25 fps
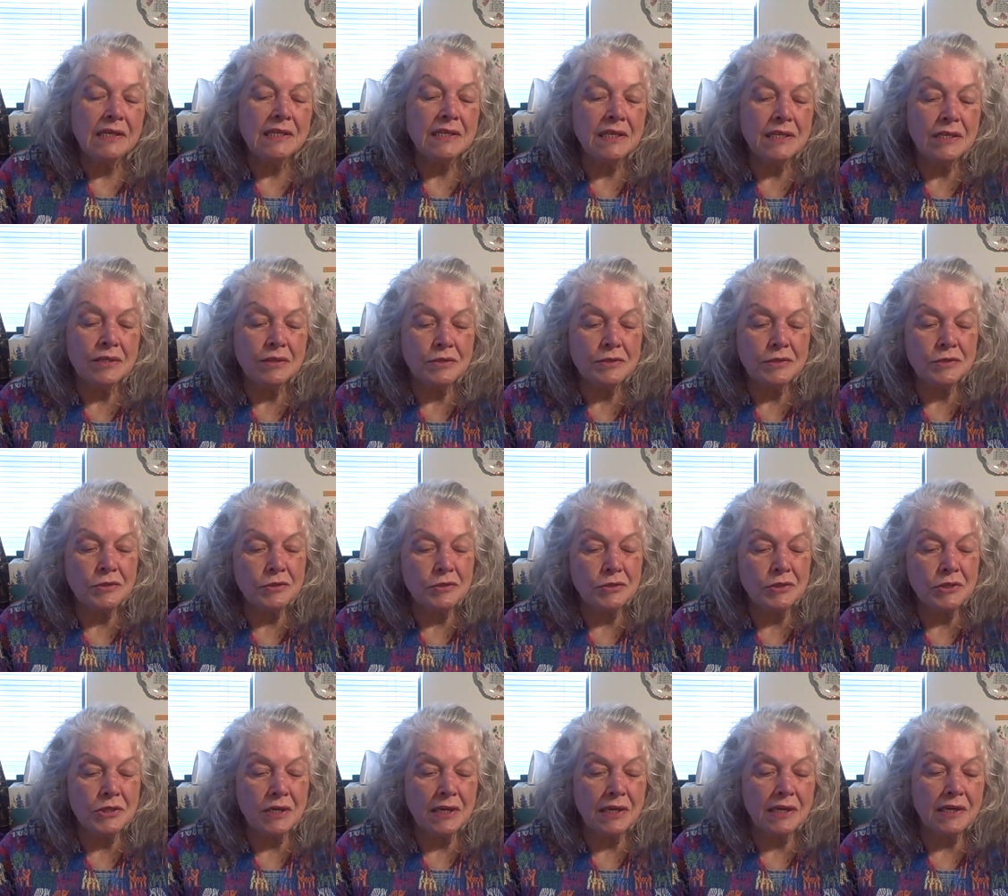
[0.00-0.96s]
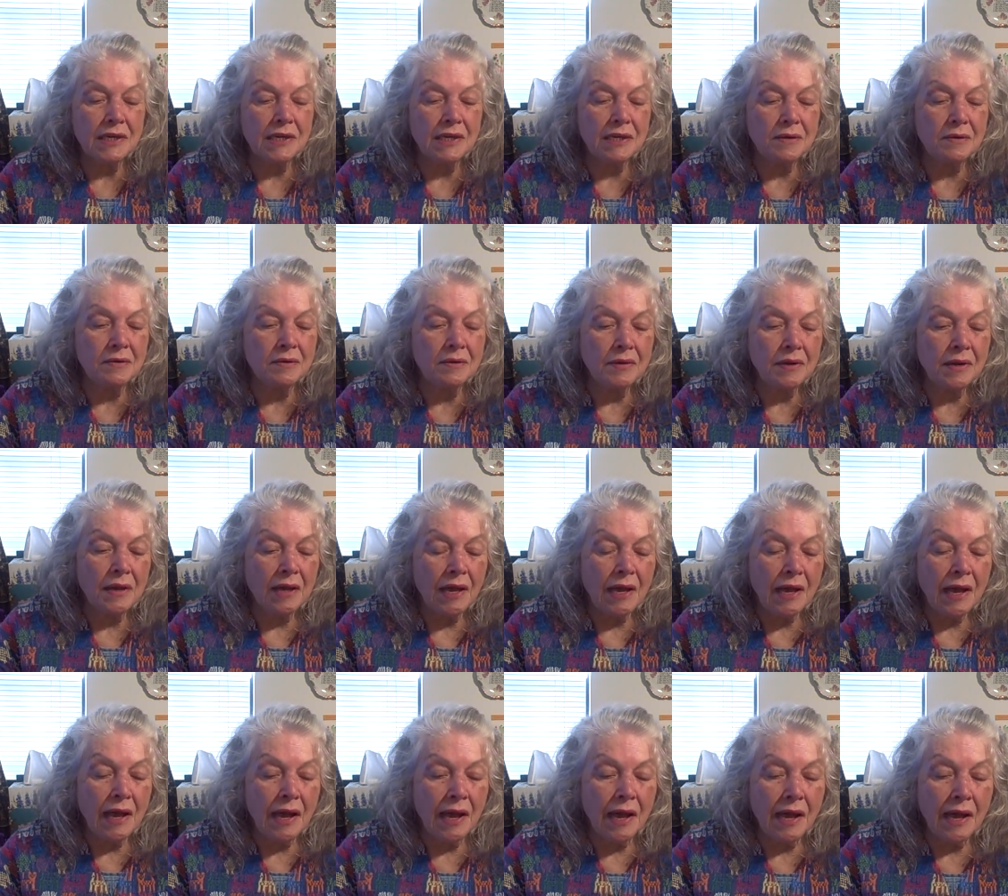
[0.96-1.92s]
Tears are shed at
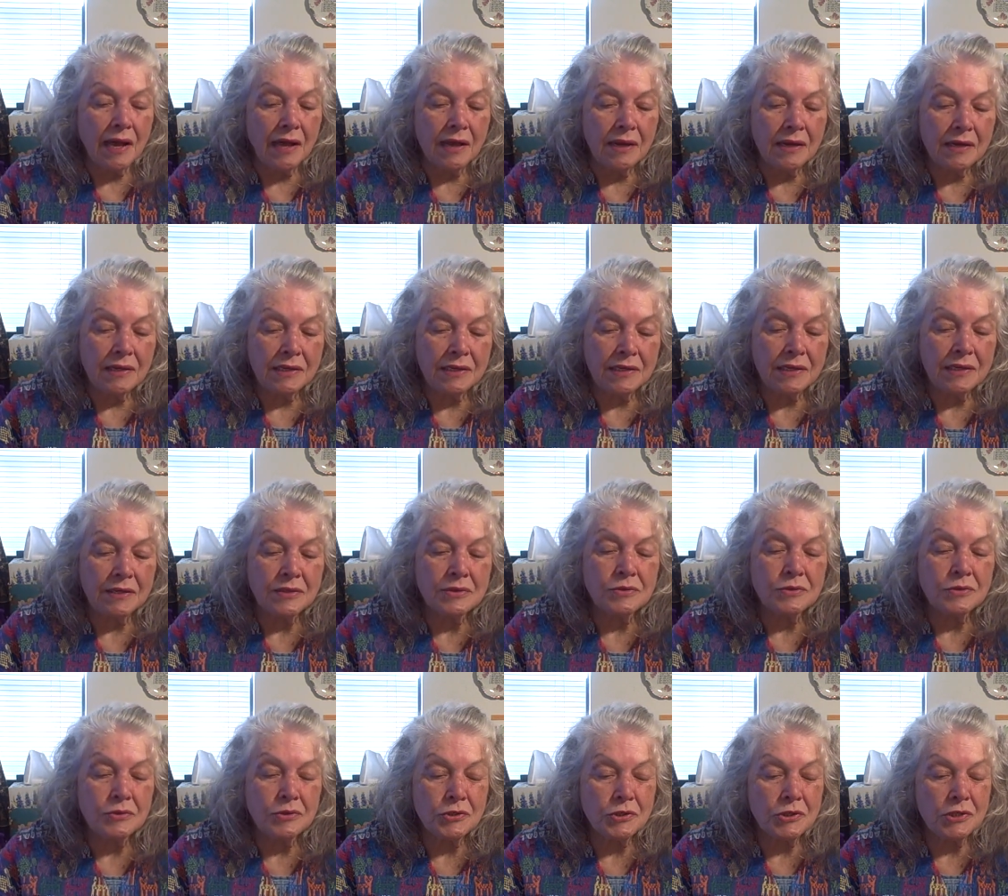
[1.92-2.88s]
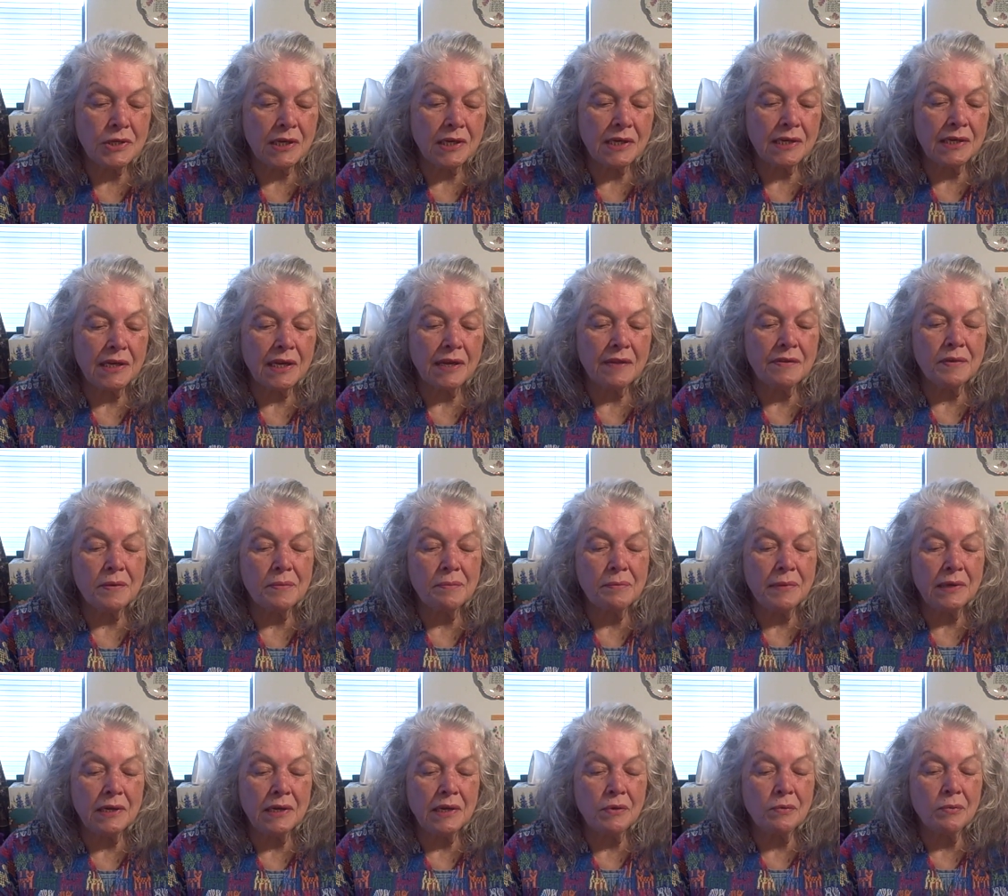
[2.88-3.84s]
Tears are shed at the
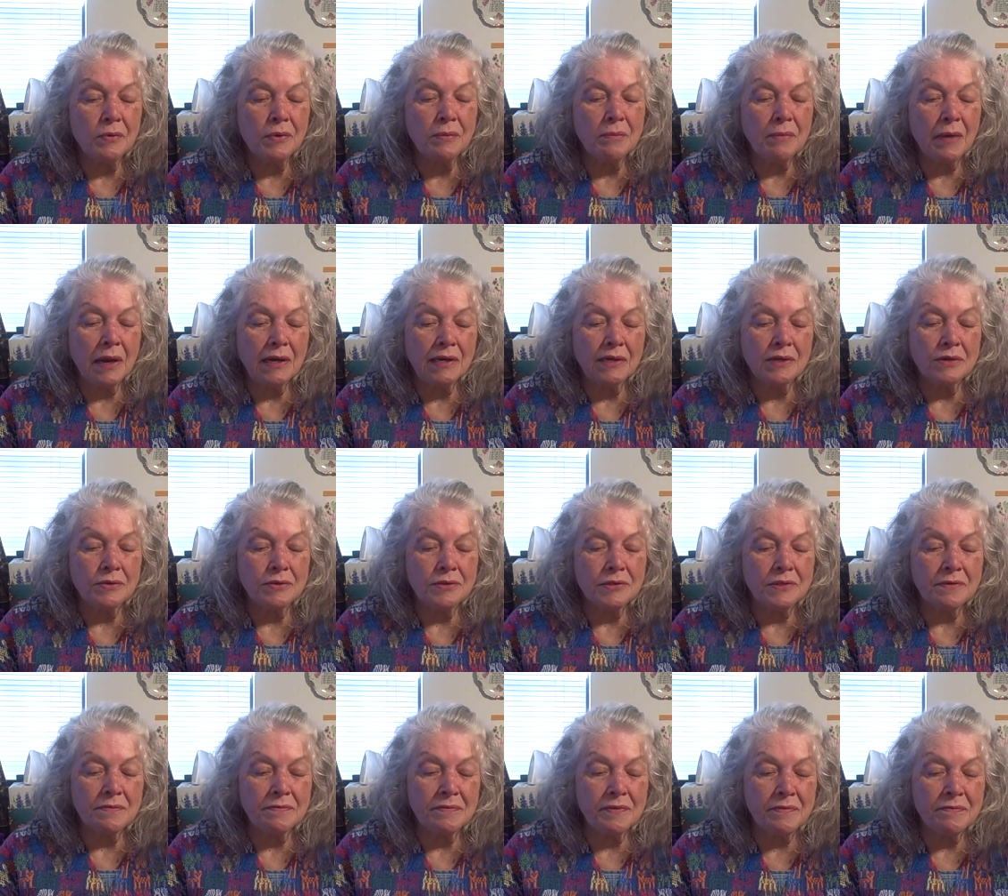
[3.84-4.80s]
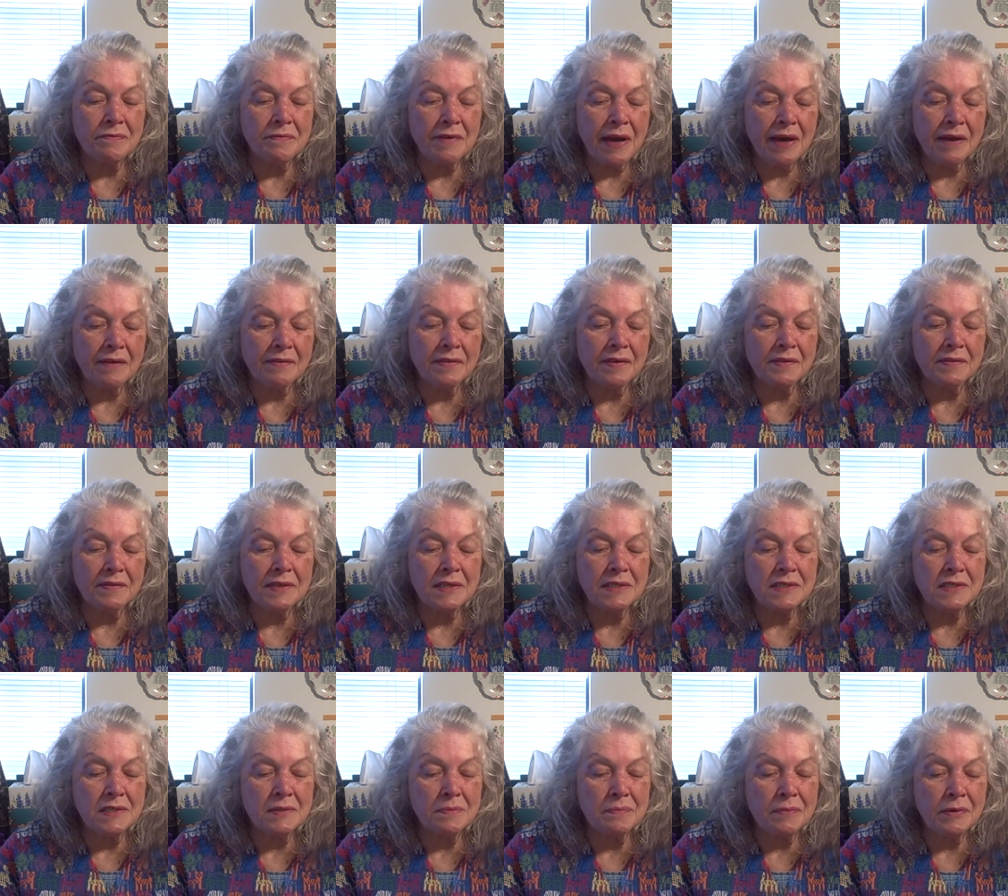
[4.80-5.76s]
many reminders of the fact that
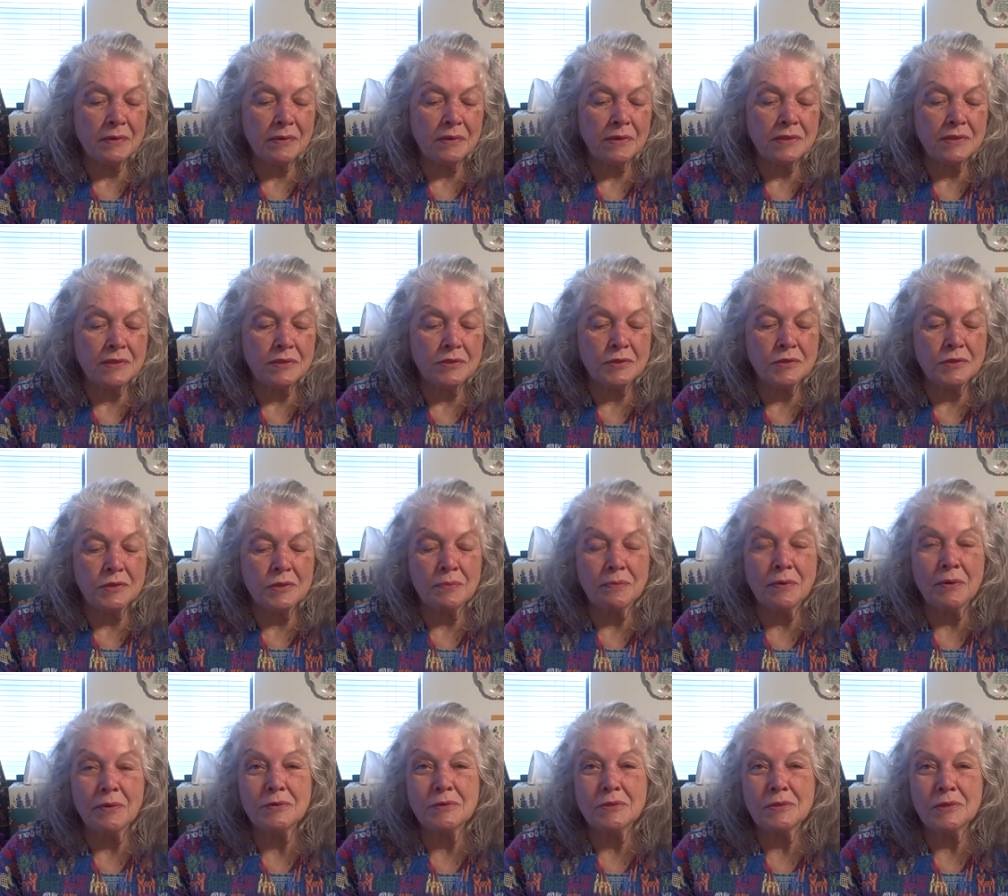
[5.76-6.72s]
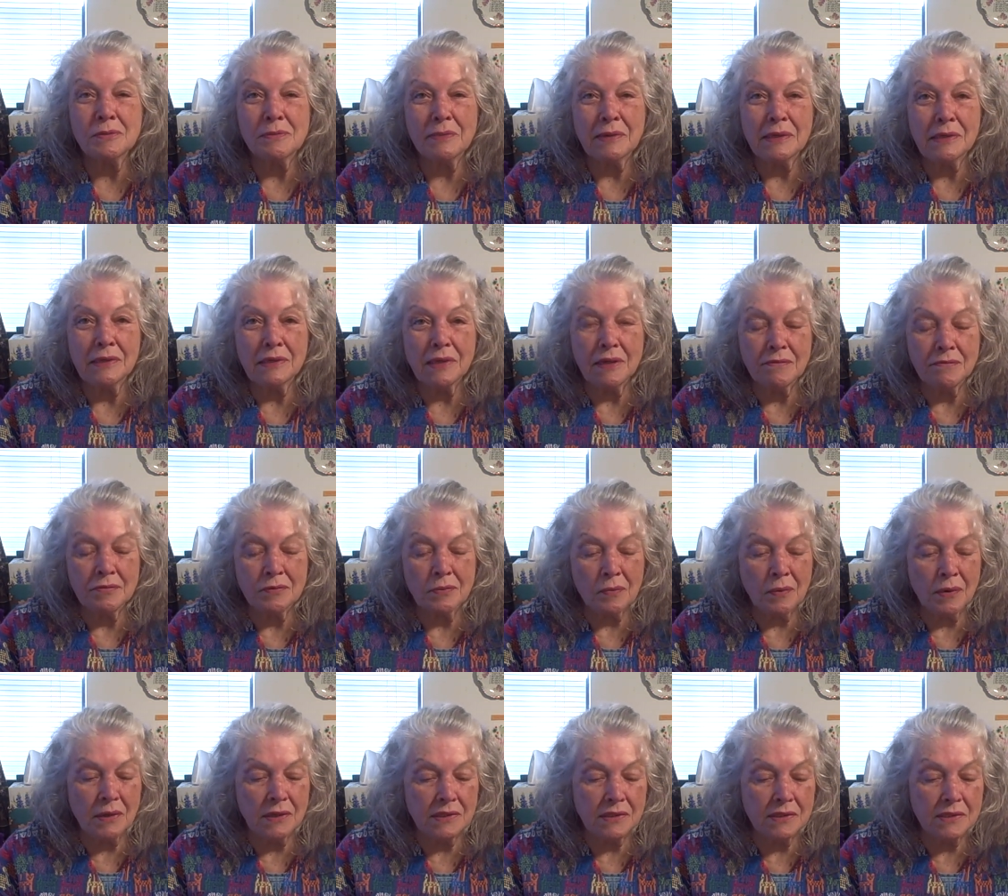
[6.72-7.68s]
these spirits are supposed to be loved
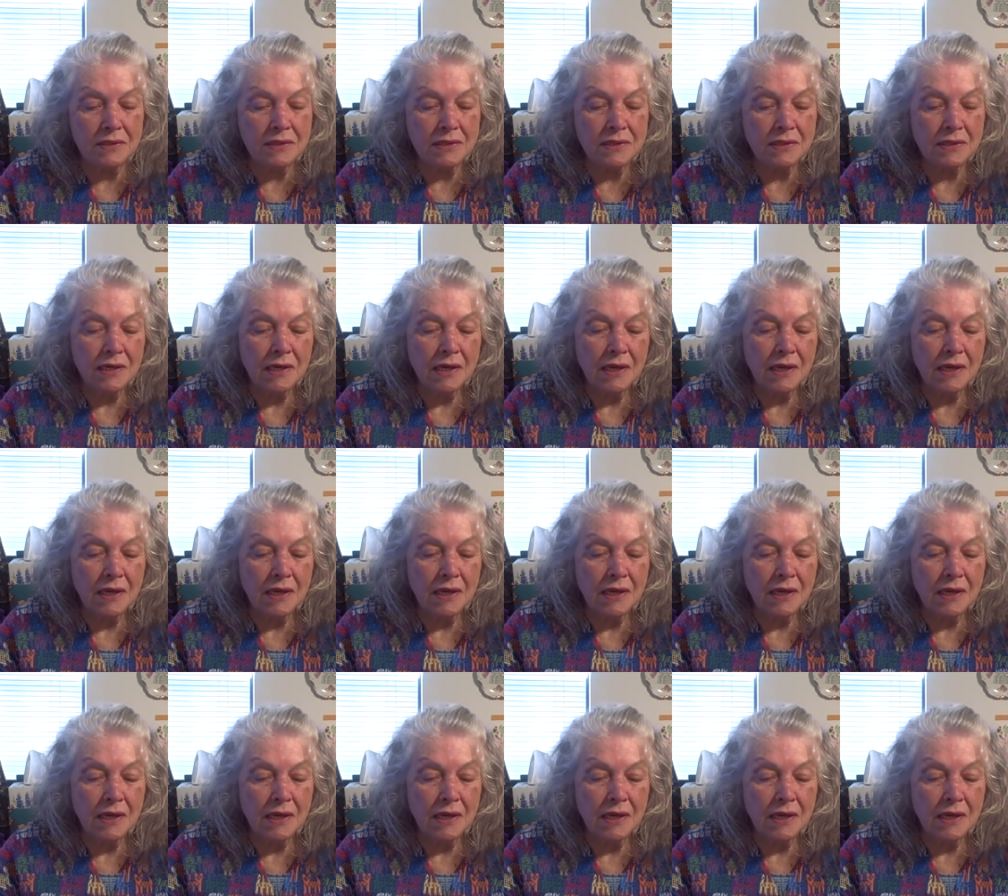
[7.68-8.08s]
ones